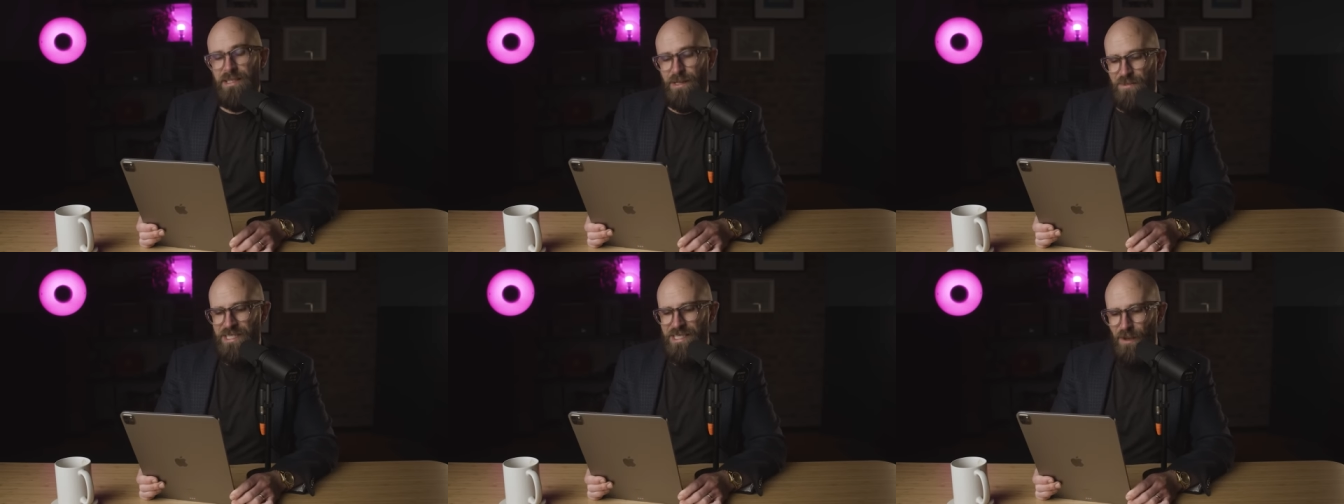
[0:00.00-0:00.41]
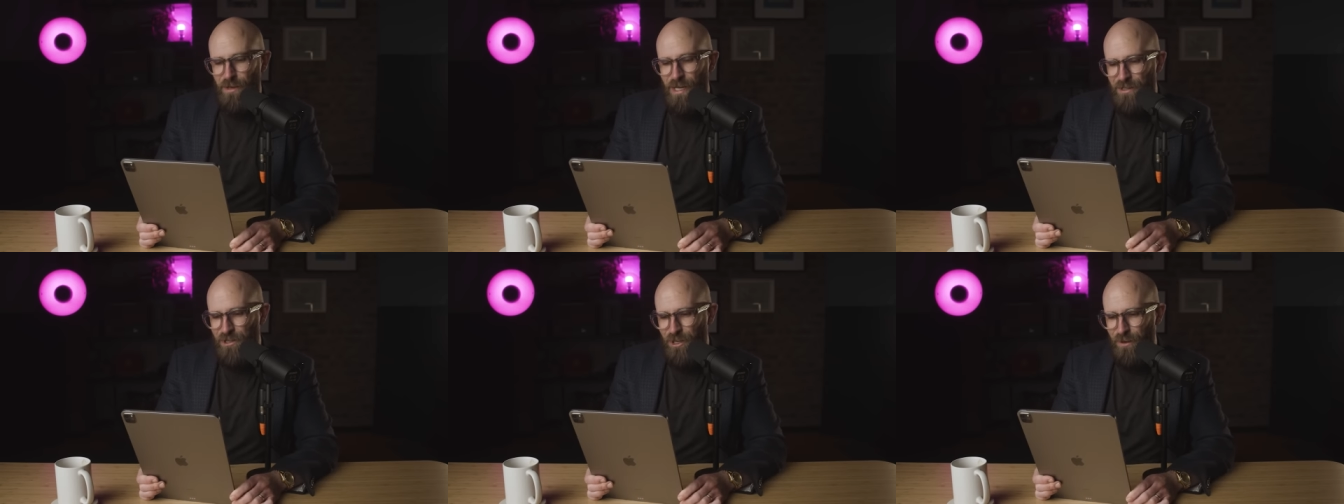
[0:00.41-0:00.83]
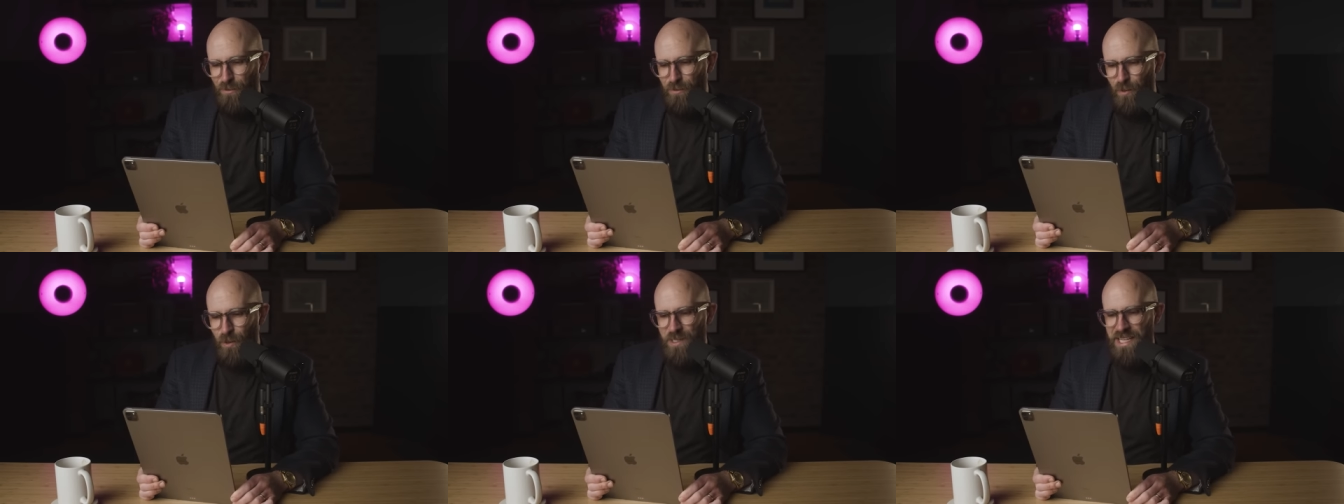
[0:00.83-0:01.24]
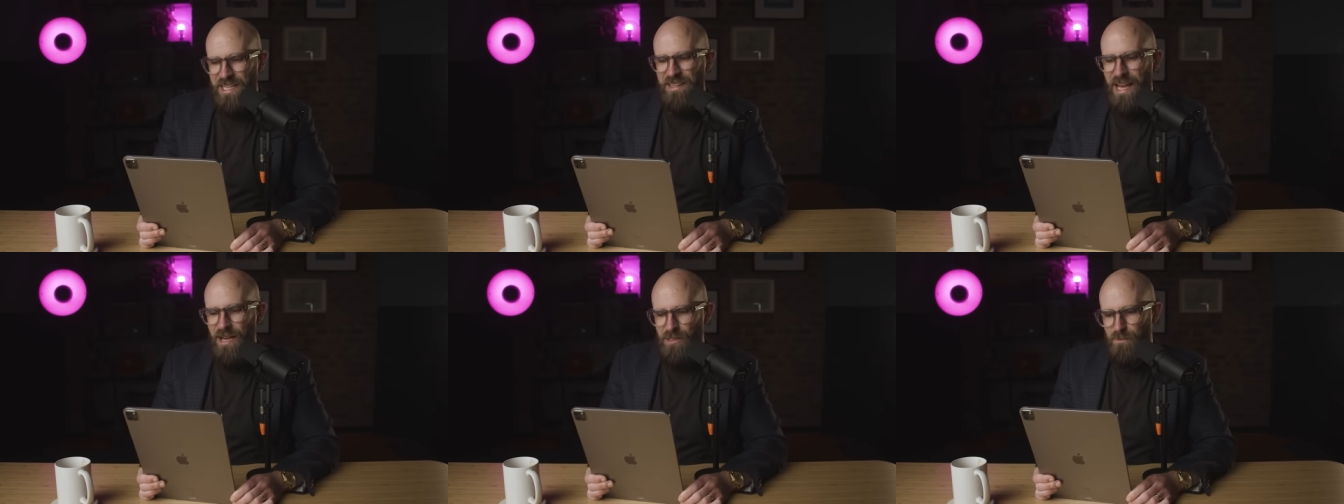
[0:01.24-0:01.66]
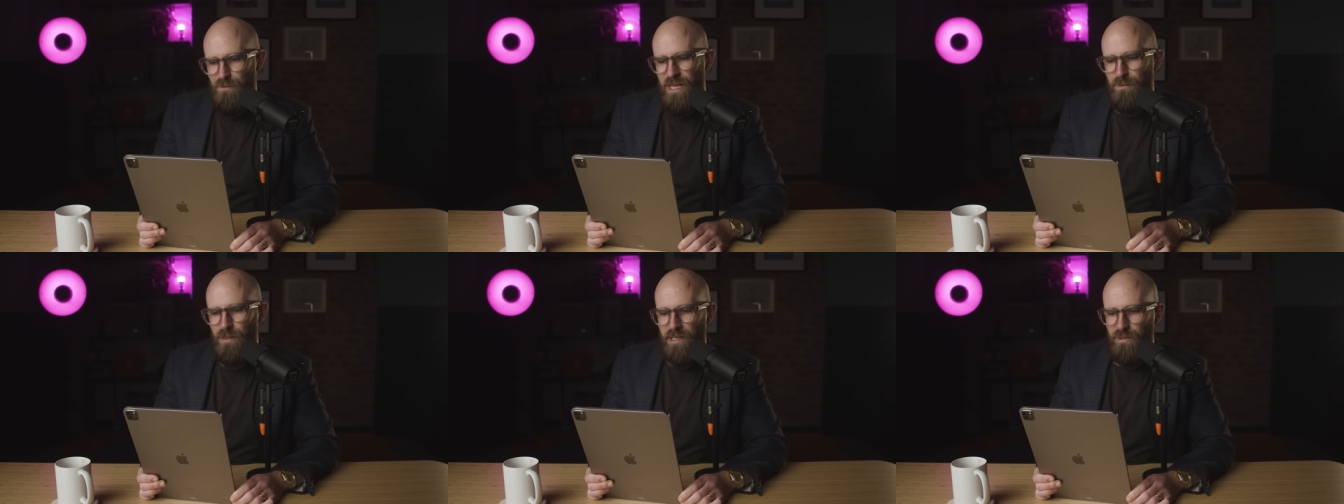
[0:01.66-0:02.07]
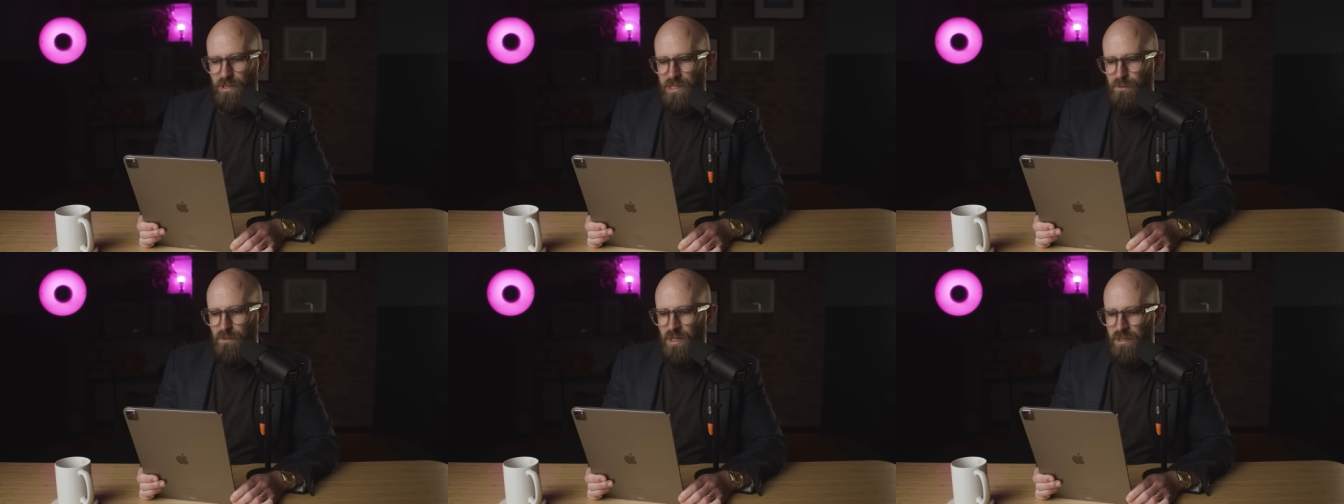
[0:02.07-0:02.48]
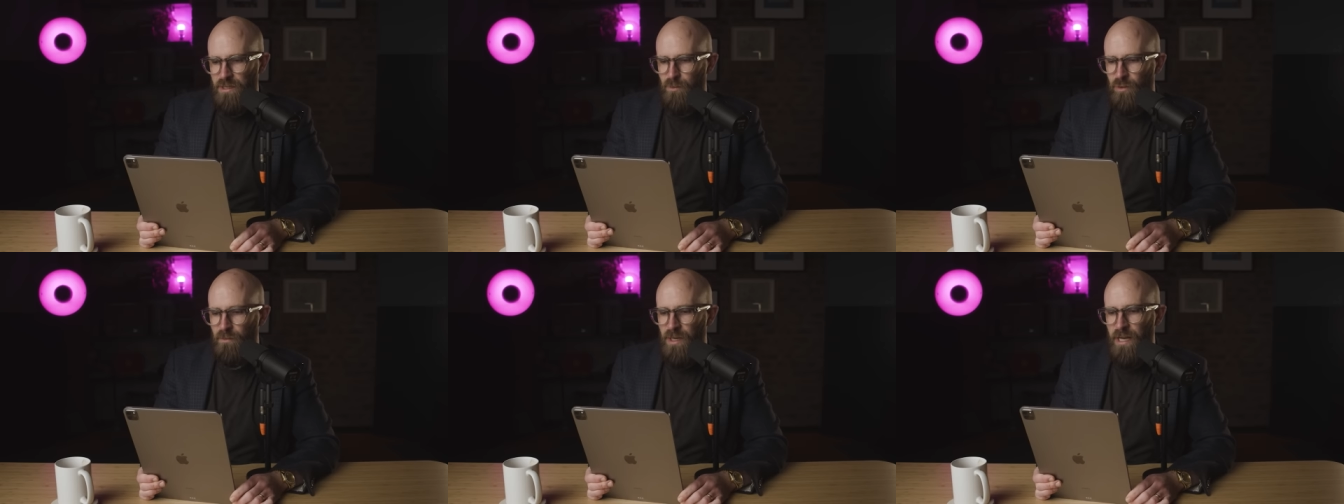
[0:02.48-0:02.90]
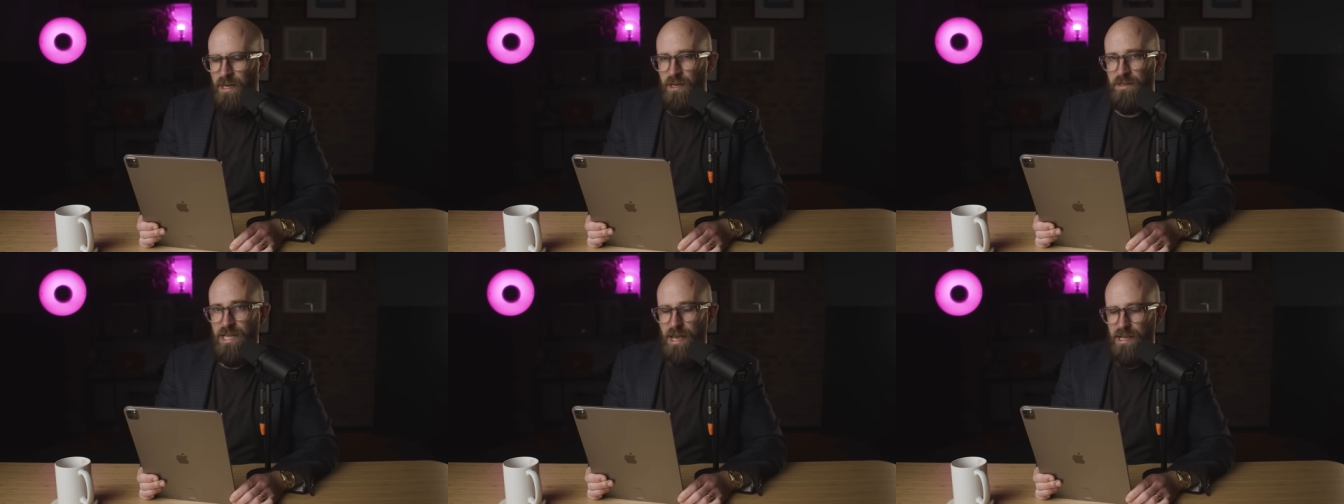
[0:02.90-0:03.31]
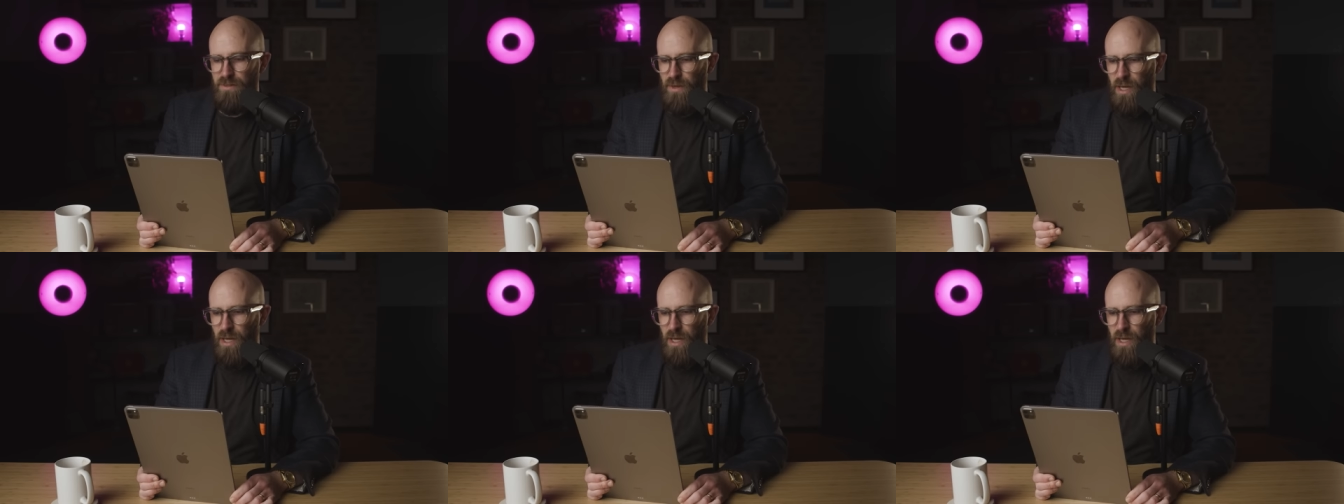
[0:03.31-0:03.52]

some 714,000 people across multiple biotechs,